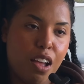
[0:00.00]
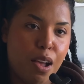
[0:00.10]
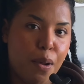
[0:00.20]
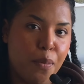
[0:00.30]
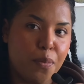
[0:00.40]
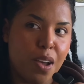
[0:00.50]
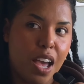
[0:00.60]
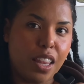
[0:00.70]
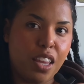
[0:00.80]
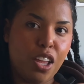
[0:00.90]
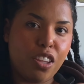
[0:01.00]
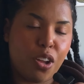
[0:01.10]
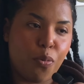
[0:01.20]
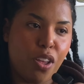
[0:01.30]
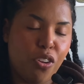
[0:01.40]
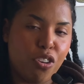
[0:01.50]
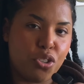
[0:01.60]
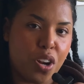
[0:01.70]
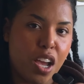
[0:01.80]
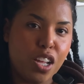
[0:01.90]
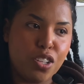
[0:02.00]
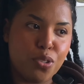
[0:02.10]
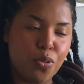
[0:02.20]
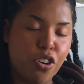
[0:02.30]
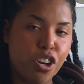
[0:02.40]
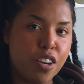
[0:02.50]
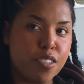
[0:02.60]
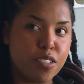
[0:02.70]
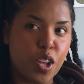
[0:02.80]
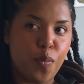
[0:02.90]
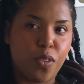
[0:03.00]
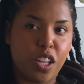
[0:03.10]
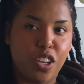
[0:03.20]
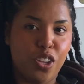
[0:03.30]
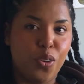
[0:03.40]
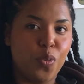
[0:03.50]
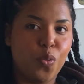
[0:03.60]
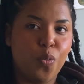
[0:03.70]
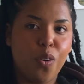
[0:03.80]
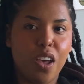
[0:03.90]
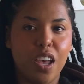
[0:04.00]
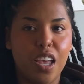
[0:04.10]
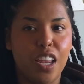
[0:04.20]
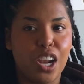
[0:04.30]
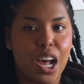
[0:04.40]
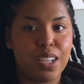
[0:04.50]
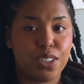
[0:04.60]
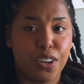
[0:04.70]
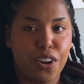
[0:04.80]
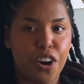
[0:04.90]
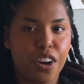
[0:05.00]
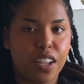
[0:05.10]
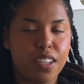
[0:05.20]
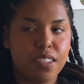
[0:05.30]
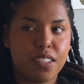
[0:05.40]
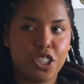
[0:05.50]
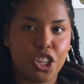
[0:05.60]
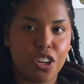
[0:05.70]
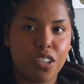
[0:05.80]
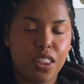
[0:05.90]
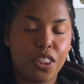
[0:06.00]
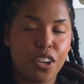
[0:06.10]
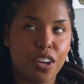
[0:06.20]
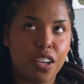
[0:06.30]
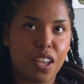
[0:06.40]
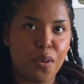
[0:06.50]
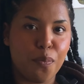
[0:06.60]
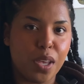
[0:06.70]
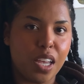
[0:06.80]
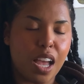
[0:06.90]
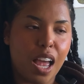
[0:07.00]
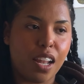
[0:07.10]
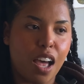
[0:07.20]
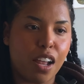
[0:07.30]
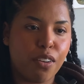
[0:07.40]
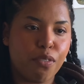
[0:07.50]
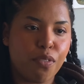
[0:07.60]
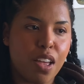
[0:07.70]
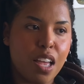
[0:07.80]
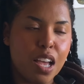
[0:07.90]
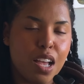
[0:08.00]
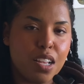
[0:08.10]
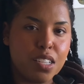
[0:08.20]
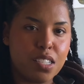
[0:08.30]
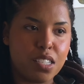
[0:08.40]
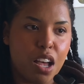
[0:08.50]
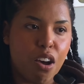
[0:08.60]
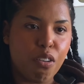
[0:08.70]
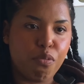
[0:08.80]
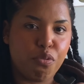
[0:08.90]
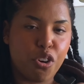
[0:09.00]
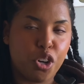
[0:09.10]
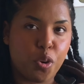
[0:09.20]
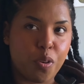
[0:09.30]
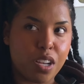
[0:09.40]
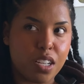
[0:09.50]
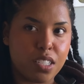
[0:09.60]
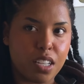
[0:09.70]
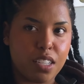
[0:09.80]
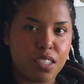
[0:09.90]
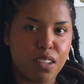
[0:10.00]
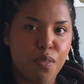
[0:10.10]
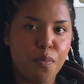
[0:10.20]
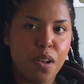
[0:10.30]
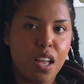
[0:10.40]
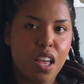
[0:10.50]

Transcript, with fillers: Um, I think that when you're trying to learn something new and as an artist, there there can be a lot of self criticism.